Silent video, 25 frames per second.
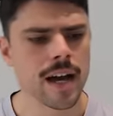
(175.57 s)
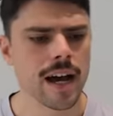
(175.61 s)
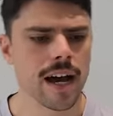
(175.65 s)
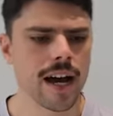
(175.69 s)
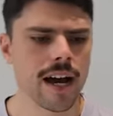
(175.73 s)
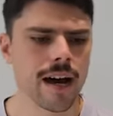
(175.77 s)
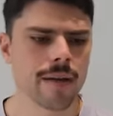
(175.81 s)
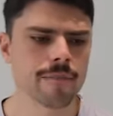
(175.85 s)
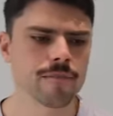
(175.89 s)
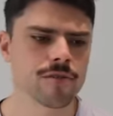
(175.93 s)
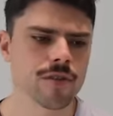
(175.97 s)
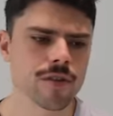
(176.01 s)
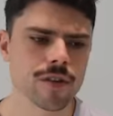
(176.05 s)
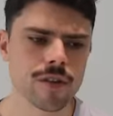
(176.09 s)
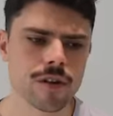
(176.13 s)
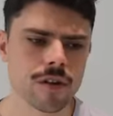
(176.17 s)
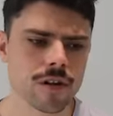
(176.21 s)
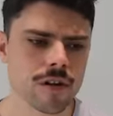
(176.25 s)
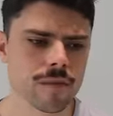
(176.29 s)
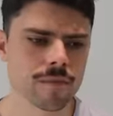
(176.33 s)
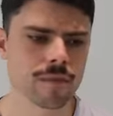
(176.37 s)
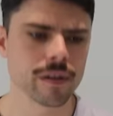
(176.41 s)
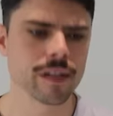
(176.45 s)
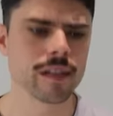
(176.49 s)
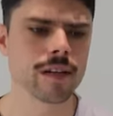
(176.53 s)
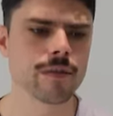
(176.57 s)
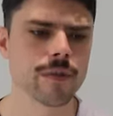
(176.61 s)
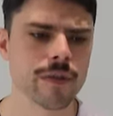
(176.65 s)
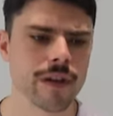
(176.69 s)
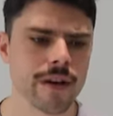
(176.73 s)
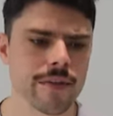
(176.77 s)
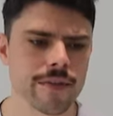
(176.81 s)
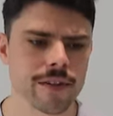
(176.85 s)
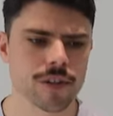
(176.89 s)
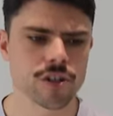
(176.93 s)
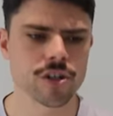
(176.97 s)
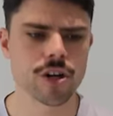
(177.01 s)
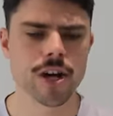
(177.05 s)
Um, so they're not completely
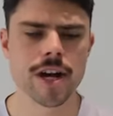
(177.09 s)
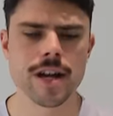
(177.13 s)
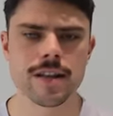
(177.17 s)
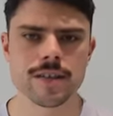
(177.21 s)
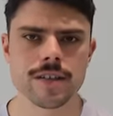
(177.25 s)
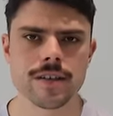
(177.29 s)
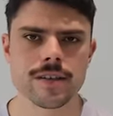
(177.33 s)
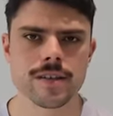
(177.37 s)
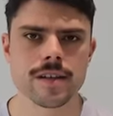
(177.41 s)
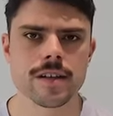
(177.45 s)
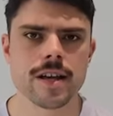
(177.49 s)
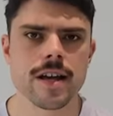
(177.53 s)
without their chances,